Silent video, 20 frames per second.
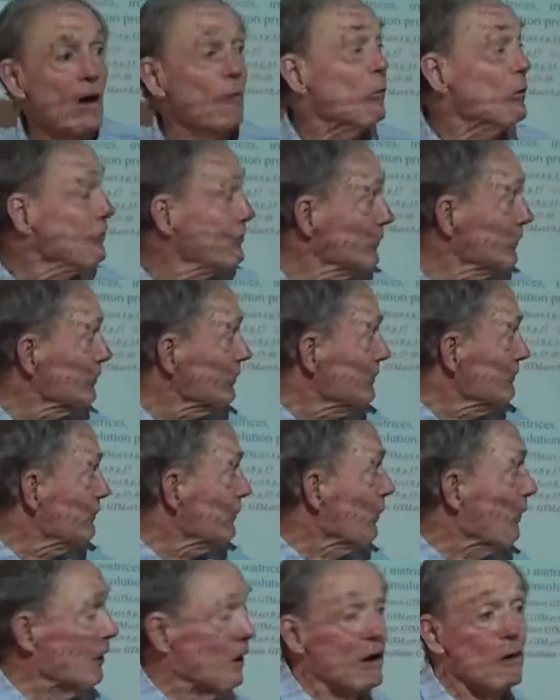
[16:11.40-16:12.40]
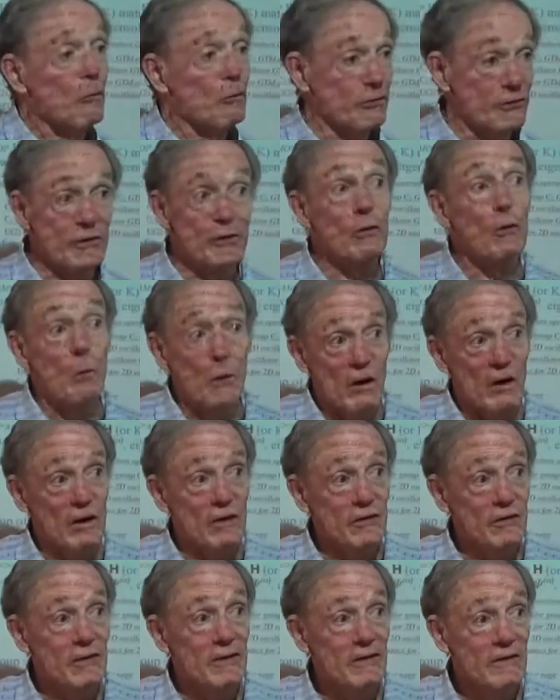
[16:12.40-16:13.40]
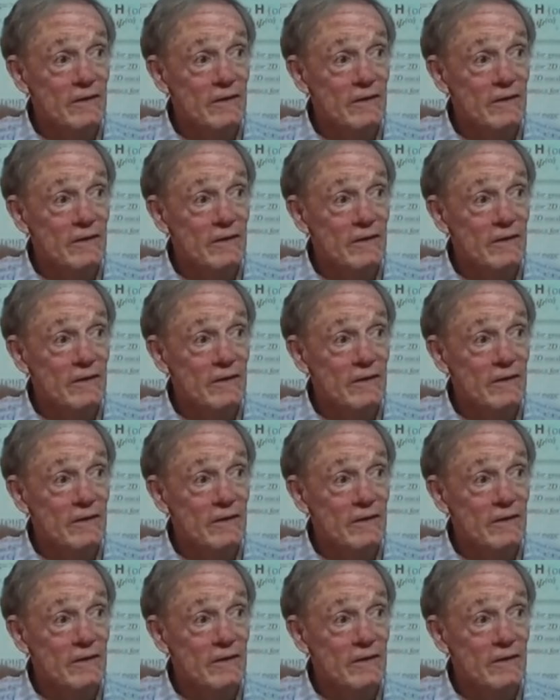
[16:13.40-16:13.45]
One, two, three, four still works.